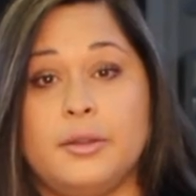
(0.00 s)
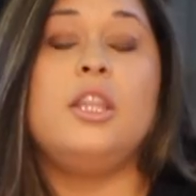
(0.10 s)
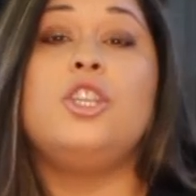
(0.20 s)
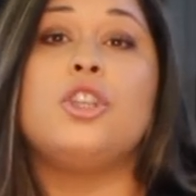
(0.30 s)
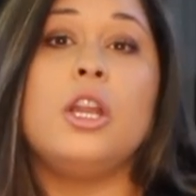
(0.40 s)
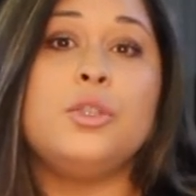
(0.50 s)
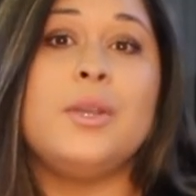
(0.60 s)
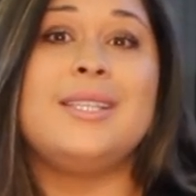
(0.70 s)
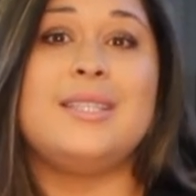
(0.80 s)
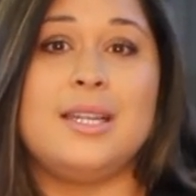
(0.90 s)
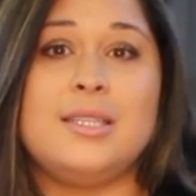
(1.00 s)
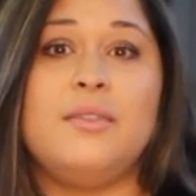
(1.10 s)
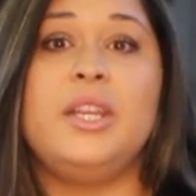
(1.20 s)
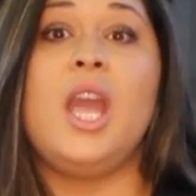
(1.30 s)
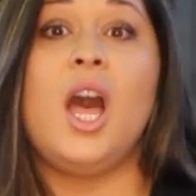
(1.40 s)
These sharks were
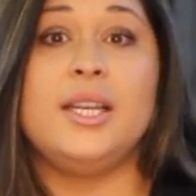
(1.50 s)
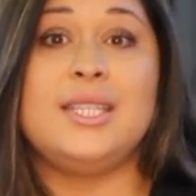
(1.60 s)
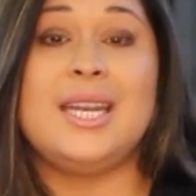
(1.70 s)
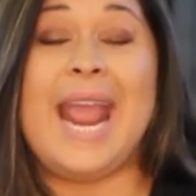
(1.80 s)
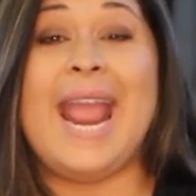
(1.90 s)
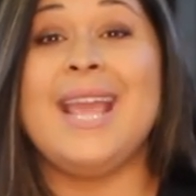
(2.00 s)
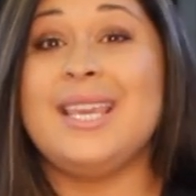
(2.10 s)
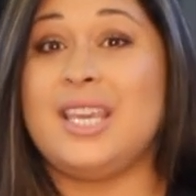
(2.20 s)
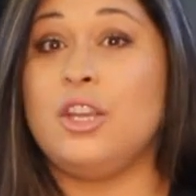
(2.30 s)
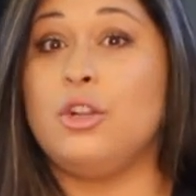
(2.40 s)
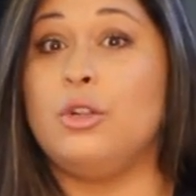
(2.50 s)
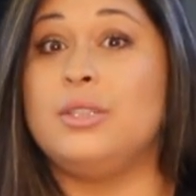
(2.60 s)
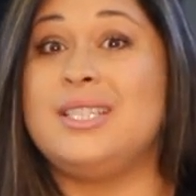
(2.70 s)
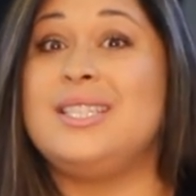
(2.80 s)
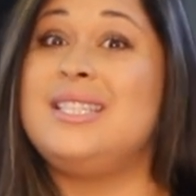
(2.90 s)
extensively hunted and
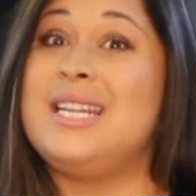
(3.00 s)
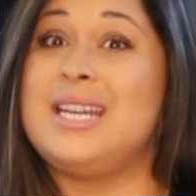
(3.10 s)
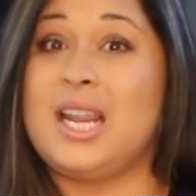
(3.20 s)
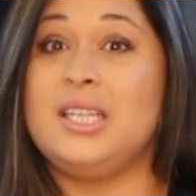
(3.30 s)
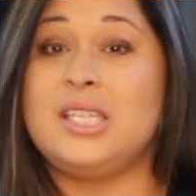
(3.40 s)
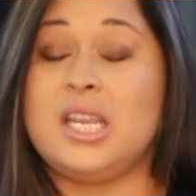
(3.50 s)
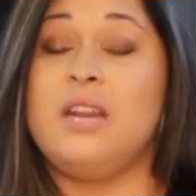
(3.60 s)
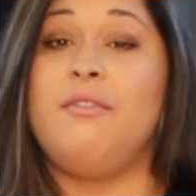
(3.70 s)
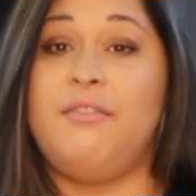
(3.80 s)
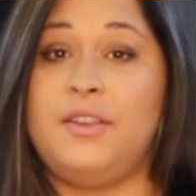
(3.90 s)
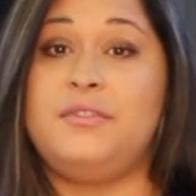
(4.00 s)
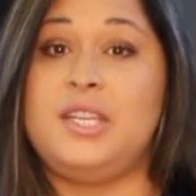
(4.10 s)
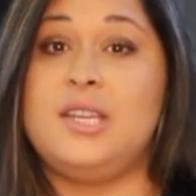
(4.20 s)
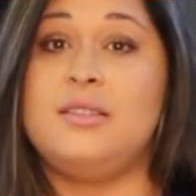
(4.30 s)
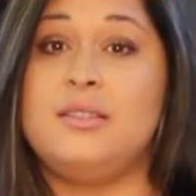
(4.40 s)
killed since the
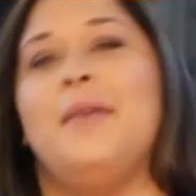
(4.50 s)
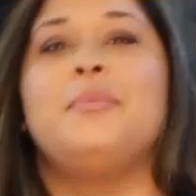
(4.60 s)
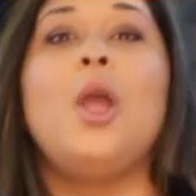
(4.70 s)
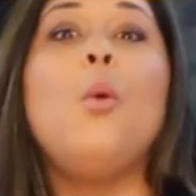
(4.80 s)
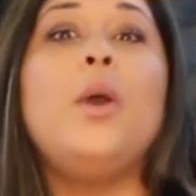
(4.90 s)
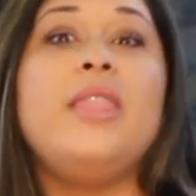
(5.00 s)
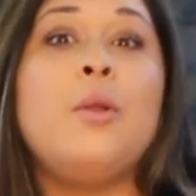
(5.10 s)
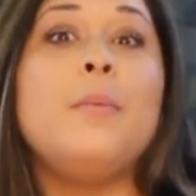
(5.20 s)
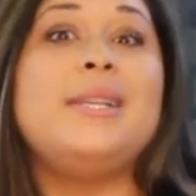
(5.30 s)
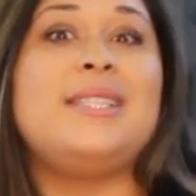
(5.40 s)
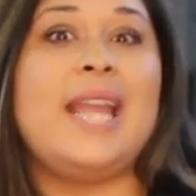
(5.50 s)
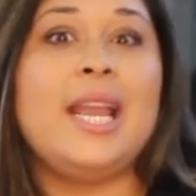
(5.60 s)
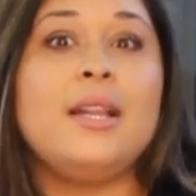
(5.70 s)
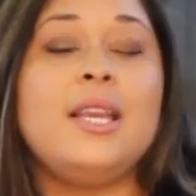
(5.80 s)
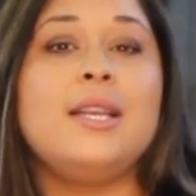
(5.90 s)
1950s, when they were
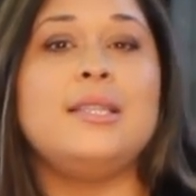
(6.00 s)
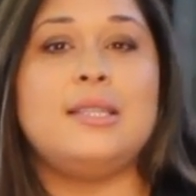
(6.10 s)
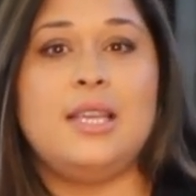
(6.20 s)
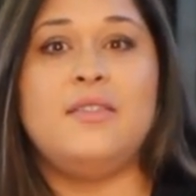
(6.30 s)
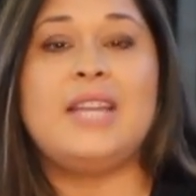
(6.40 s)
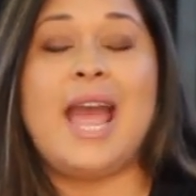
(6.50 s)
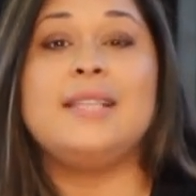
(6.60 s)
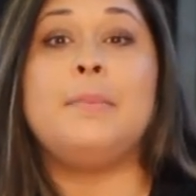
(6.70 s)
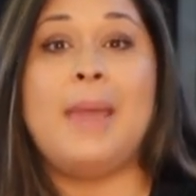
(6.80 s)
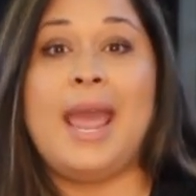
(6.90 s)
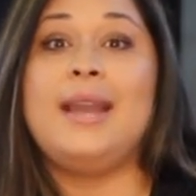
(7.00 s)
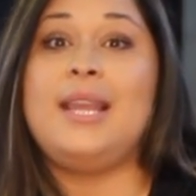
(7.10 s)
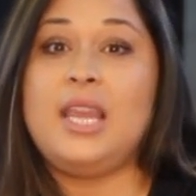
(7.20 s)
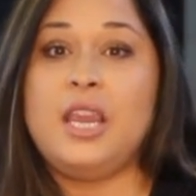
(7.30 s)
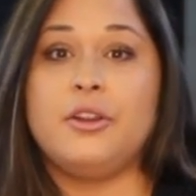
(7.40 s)
mistakenly conceived as
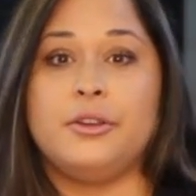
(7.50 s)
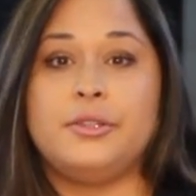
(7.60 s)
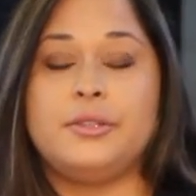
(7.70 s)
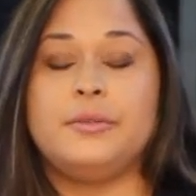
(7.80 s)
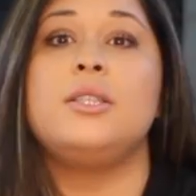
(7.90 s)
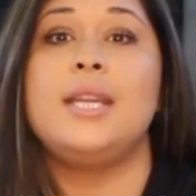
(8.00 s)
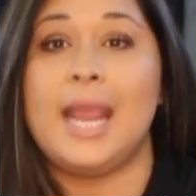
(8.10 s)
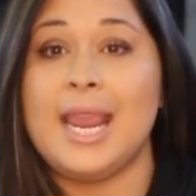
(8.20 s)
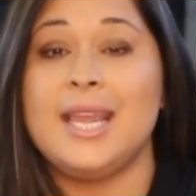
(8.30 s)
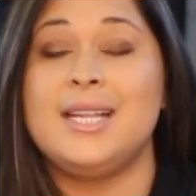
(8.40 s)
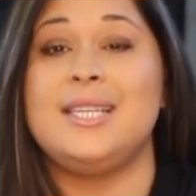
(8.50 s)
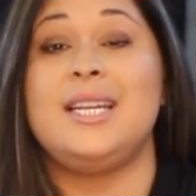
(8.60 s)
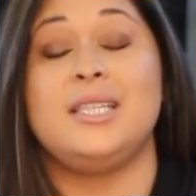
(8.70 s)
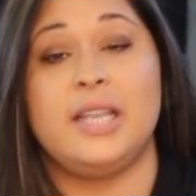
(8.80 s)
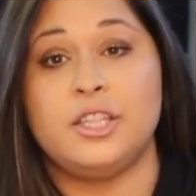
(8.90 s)
man-eaters. Today, it is an
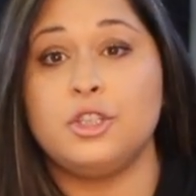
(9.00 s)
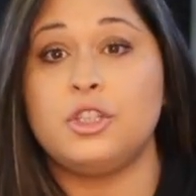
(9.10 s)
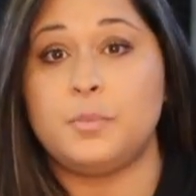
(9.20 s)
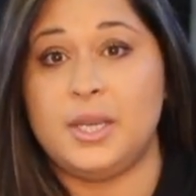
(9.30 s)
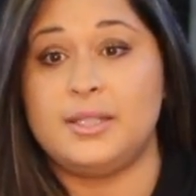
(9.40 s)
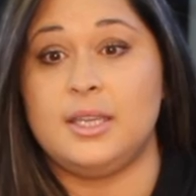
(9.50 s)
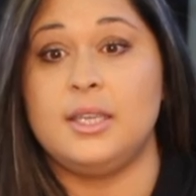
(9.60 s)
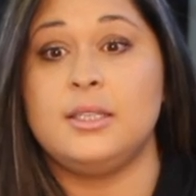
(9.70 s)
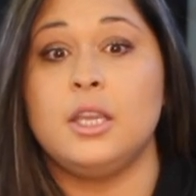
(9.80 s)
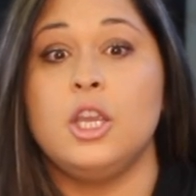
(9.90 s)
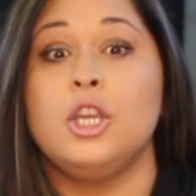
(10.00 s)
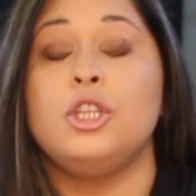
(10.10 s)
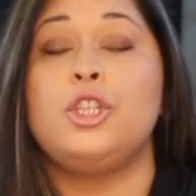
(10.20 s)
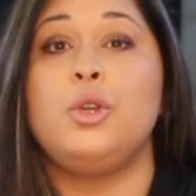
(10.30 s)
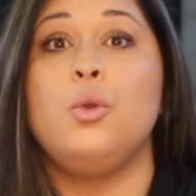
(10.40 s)
endangered species
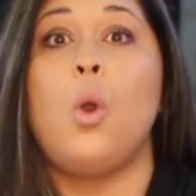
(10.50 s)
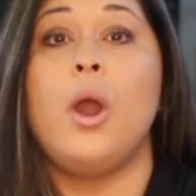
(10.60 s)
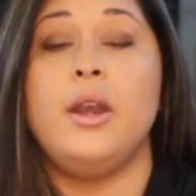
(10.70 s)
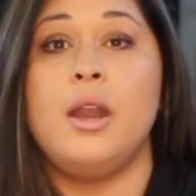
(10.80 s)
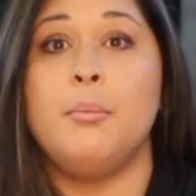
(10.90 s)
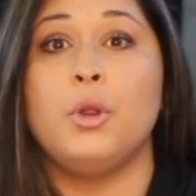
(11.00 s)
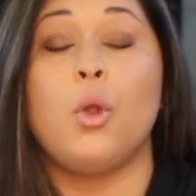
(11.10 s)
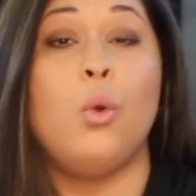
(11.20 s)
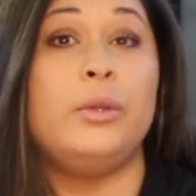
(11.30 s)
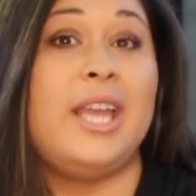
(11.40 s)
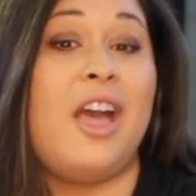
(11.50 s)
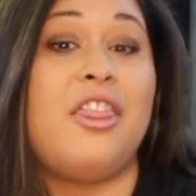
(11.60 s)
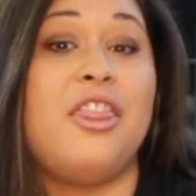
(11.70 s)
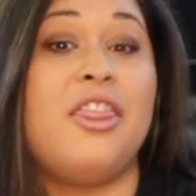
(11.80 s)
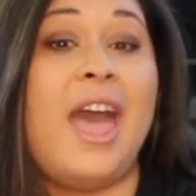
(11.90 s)
to number only
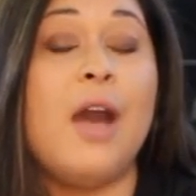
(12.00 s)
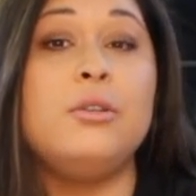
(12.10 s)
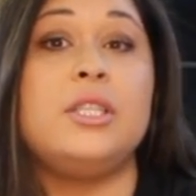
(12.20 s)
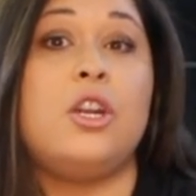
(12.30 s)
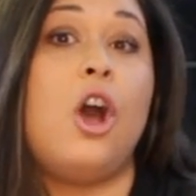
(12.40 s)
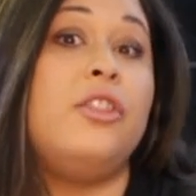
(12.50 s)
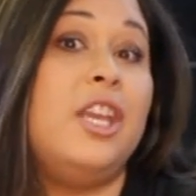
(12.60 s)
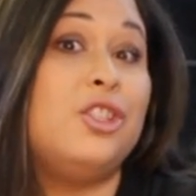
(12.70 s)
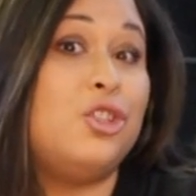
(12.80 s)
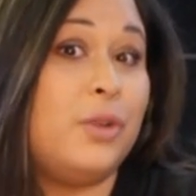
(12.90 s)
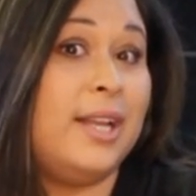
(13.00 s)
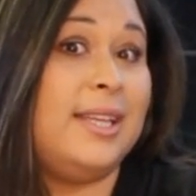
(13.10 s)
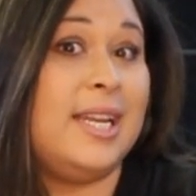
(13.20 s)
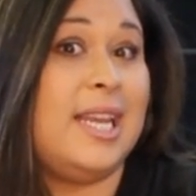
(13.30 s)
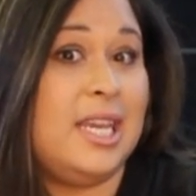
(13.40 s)
1,000 on the
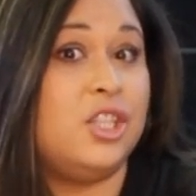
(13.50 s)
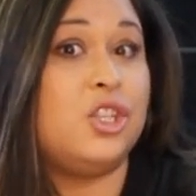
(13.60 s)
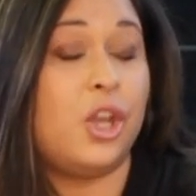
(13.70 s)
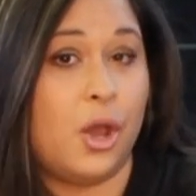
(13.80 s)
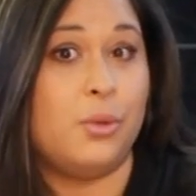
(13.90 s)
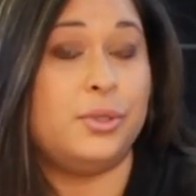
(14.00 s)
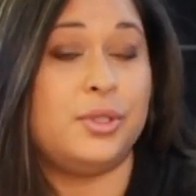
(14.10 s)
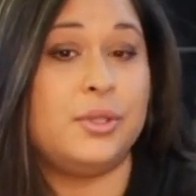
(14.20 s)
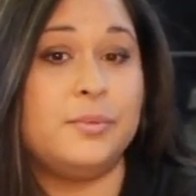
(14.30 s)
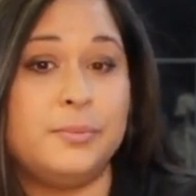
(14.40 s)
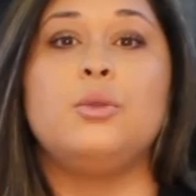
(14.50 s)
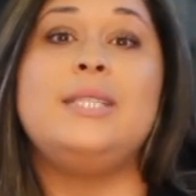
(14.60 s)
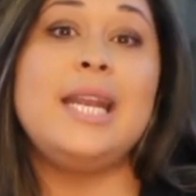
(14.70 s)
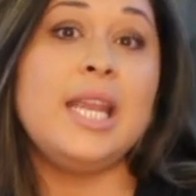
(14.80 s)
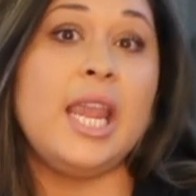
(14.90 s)
Australian East Coast. So
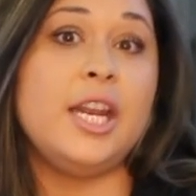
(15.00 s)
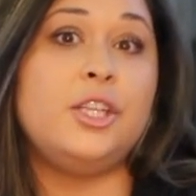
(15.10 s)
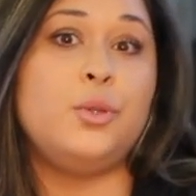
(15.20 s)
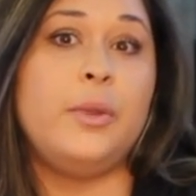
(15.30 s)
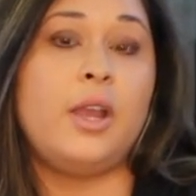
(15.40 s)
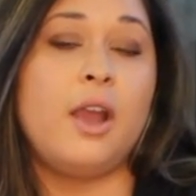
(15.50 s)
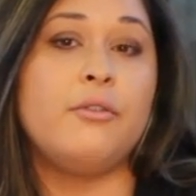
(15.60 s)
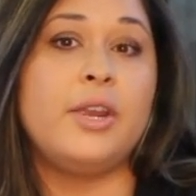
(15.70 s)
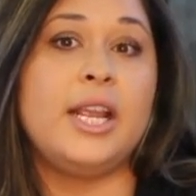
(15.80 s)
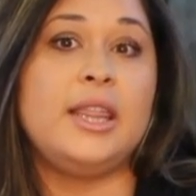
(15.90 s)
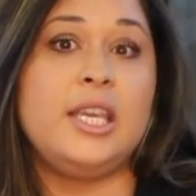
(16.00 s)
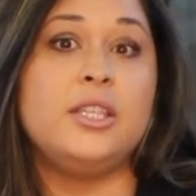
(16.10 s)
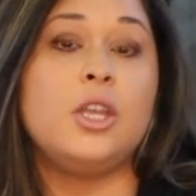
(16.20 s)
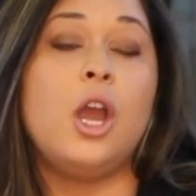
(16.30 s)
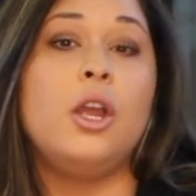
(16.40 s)
dedicated to recovering
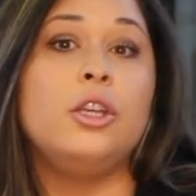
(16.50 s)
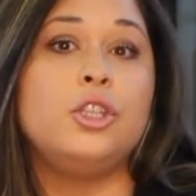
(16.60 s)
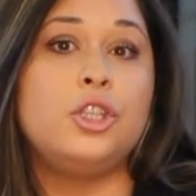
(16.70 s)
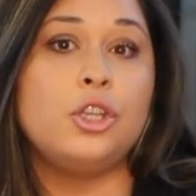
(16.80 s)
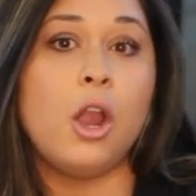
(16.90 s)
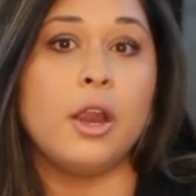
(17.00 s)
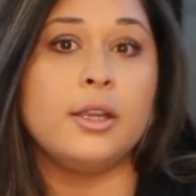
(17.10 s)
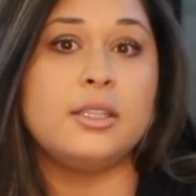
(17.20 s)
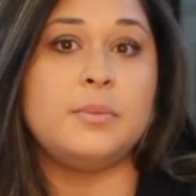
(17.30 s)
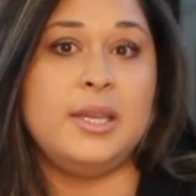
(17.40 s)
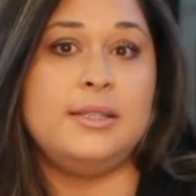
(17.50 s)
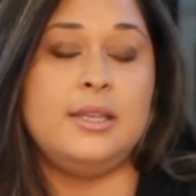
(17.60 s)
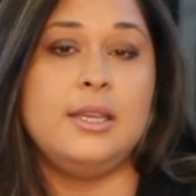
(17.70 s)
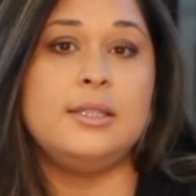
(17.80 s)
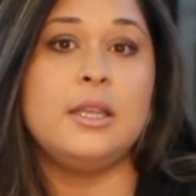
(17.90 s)
these shark
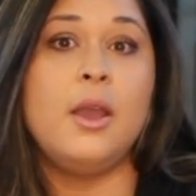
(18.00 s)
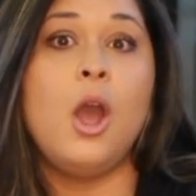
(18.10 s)
species,